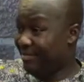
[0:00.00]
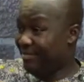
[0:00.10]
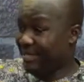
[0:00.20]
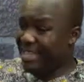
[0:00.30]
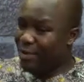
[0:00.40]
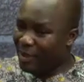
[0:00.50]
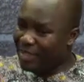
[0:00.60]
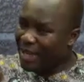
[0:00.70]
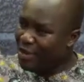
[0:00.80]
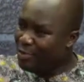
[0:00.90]
He was a
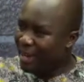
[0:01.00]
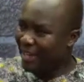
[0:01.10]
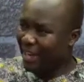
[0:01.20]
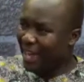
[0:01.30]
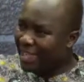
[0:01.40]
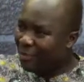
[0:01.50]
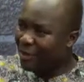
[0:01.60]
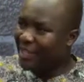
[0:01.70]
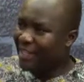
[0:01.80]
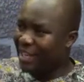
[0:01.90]
human at that point
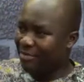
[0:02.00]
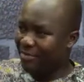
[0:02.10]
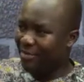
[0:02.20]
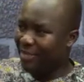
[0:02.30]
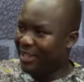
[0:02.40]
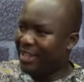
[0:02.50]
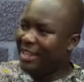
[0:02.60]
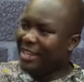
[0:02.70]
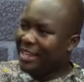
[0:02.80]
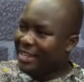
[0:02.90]
in time.
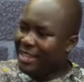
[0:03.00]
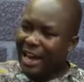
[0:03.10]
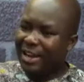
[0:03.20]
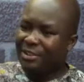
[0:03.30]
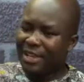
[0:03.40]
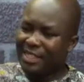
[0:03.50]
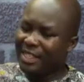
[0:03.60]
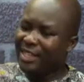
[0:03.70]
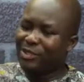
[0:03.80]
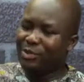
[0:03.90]
Here's the
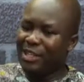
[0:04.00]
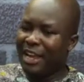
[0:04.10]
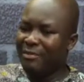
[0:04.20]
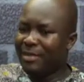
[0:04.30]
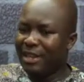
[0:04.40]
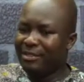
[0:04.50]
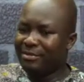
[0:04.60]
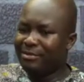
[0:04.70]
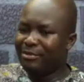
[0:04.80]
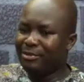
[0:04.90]
case: we have men
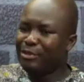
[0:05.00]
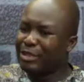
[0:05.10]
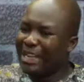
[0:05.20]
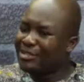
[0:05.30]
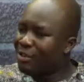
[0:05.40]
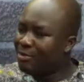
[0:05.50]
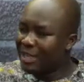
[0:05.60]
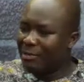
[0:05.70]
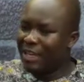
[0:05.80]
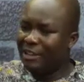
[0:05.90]
who at some
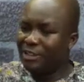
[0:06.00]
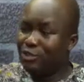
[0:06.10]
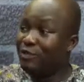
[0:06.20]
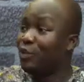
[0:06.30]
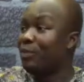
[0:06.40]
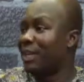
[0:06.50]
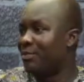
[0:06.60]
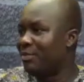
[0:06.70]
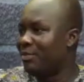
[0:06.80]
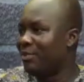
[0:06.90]
time they need to even open up
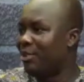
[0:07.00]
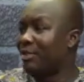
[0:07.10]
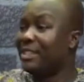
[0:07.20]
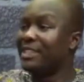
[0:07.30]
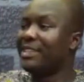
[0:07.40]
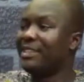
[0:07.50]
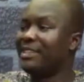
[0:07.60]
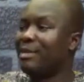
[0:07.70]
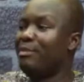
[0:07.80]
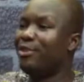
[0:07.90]
on certain things,
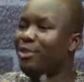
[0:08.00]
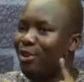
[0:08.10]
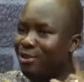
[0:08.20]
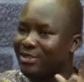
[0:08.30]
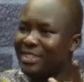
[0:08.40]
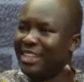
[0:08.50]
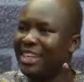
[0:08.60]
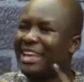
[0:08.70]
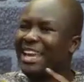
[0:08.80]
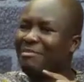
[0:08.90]
but because
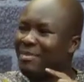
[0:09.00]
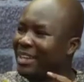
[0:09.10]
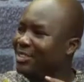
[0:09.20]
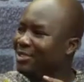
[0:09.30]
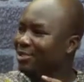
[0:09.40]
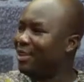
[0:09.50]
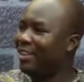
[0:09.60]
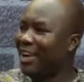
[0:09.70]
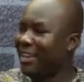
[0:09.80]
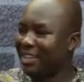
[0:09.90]
a man should not cry,